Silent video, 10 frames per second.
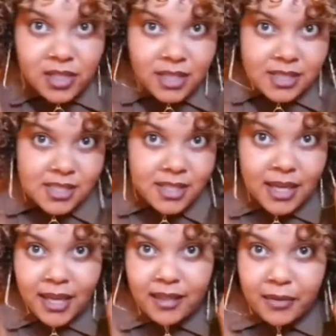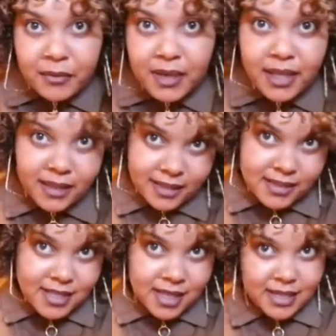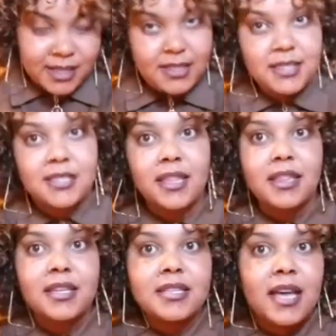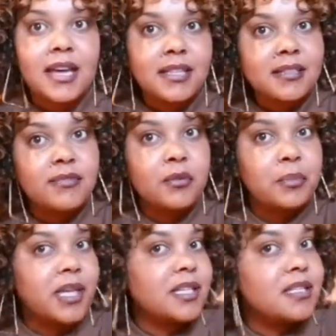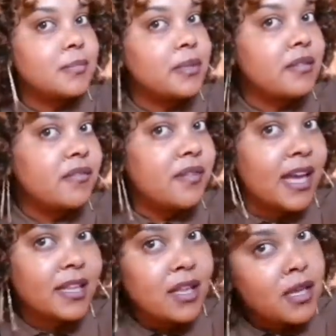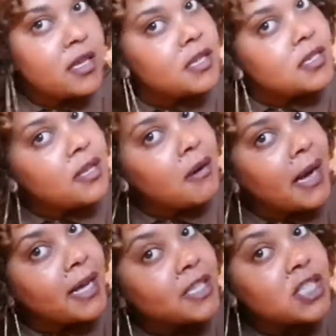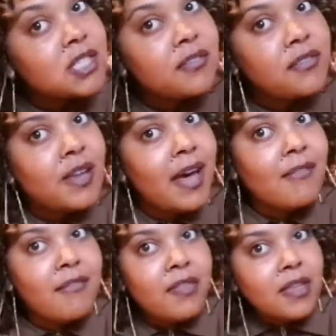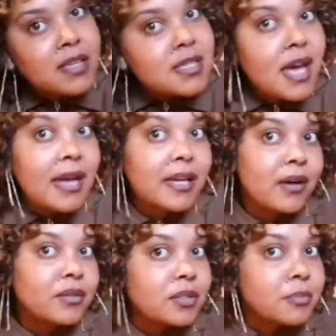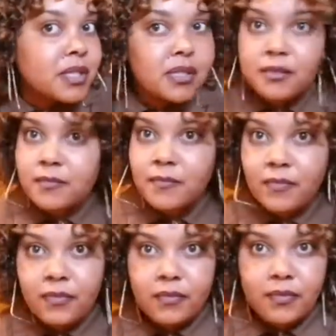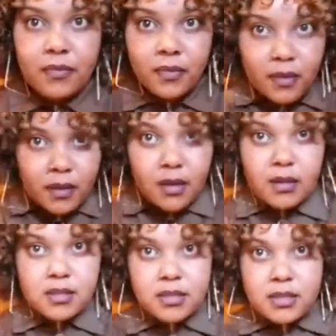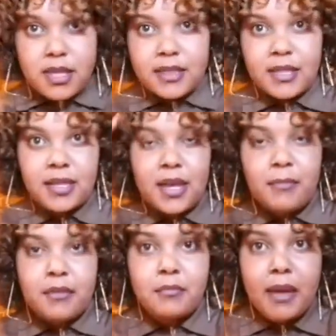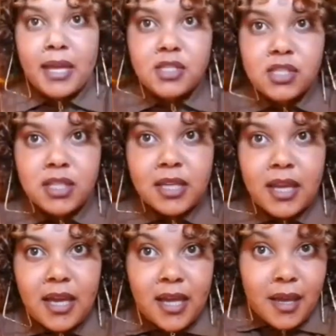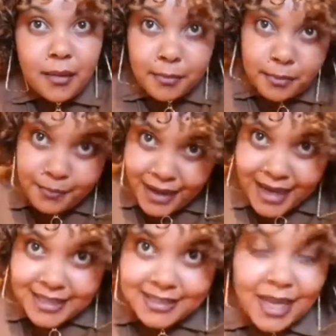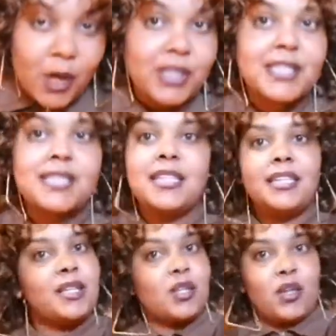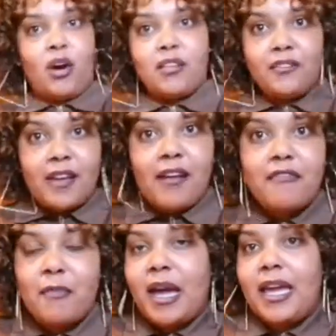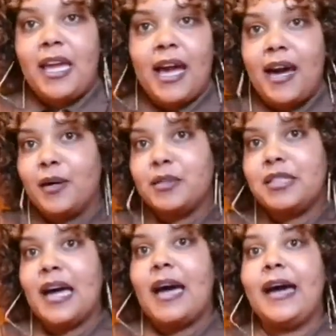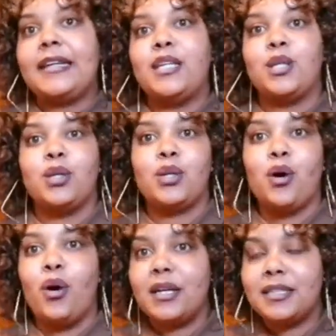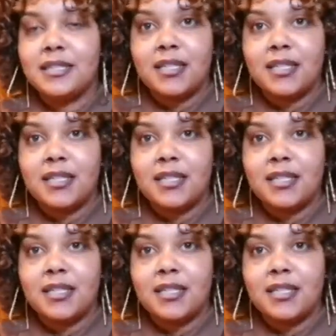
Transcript: you can see, like, the way this side is and this side, for me it's a bit flat, so I just fluff this side out a bit so that they can be matching. But I honestly did not fluff my hair out. I did not